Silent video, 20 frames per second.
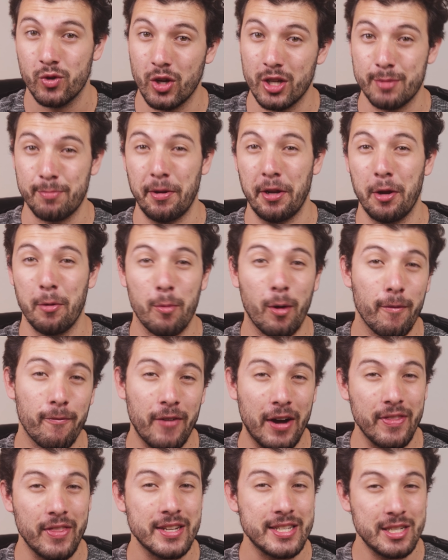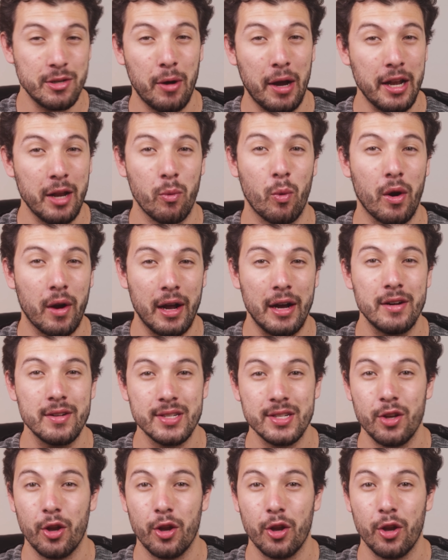Trust me, you won't find this deal anywhere else,